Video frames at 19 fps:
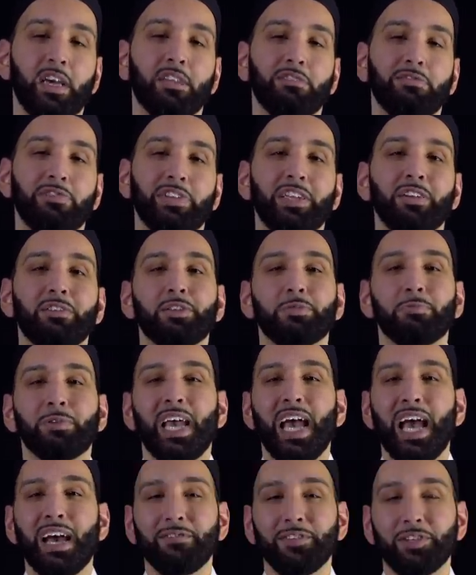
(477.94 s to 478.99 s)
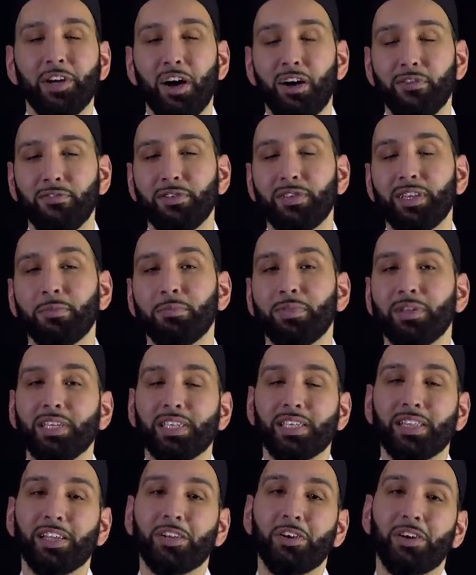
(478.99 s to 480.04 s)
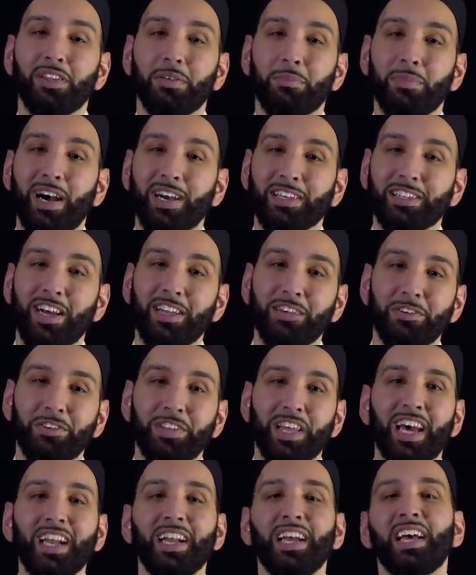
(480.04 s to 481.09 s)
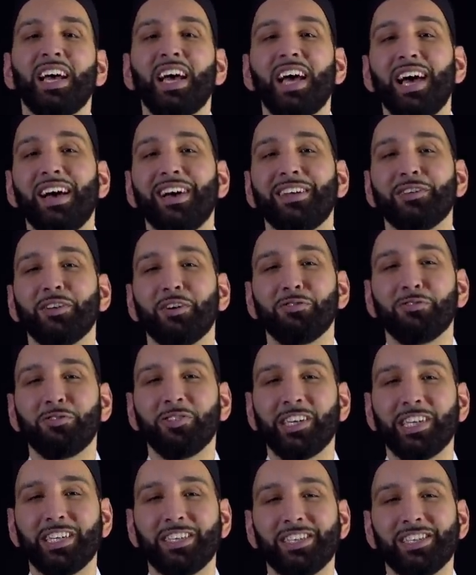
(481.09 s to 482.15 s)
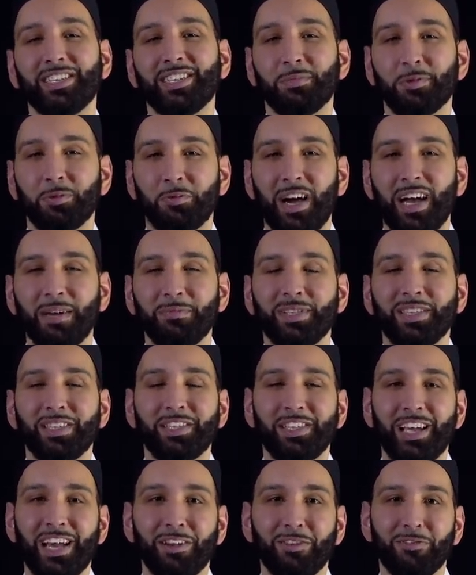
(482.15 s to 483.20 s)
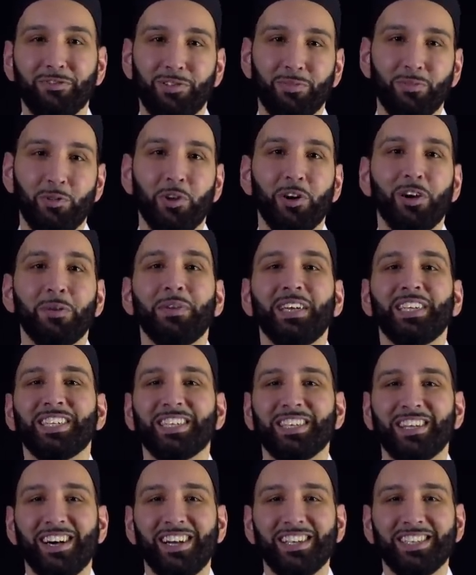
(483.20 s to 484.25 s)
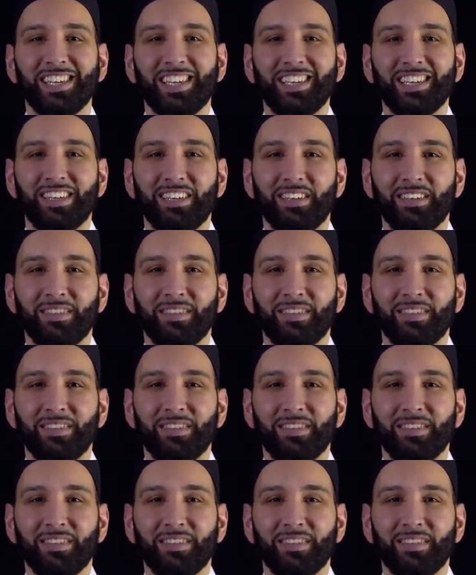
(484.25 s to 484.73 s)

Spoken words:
the other videos we have to offer, then please click on the box under that. And don't forget to subscribe to the channel for more amazing content.